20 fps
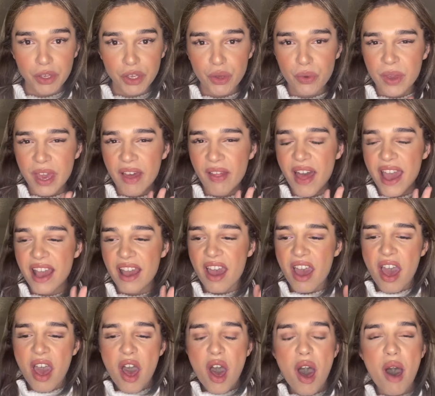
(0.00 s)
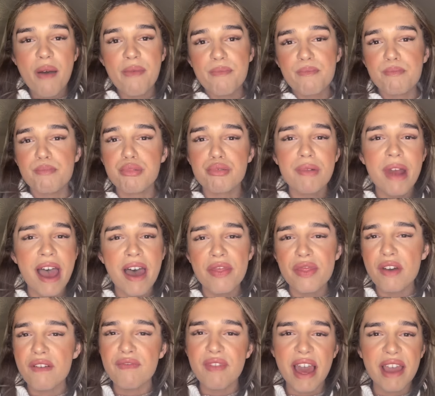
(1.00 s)
You get like a breath
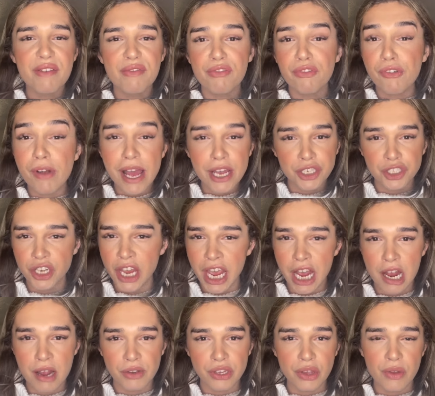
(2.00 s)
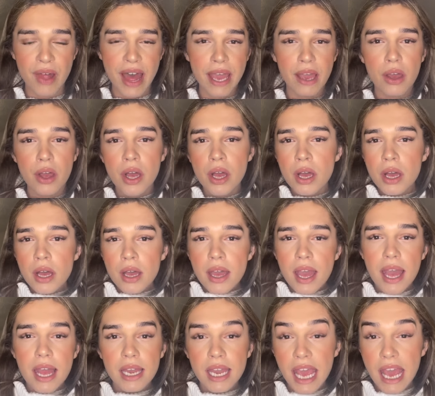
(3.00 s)
of like fresh air and you like
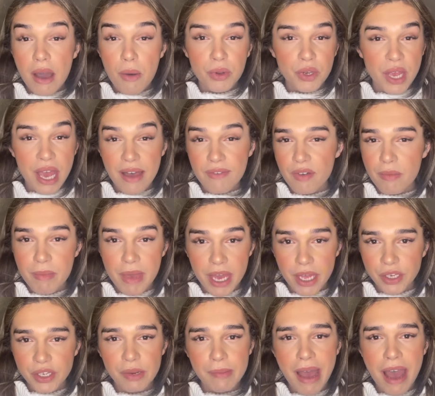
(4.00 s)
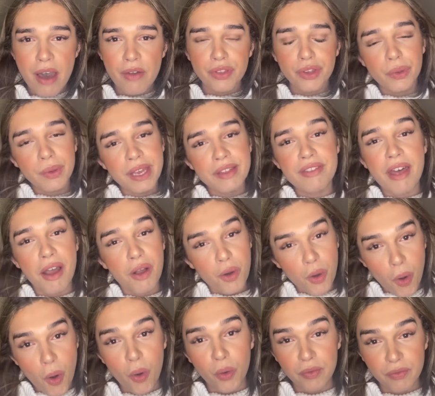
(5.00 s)
inhale when you have a mint in your mouth and you get that
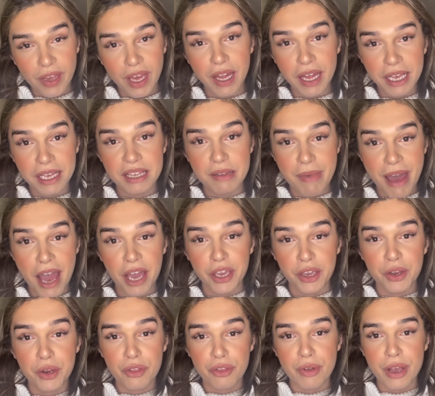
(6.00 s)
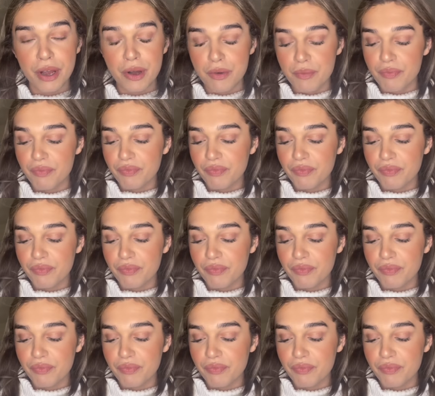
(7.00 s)
cold feeling in the back of your throat.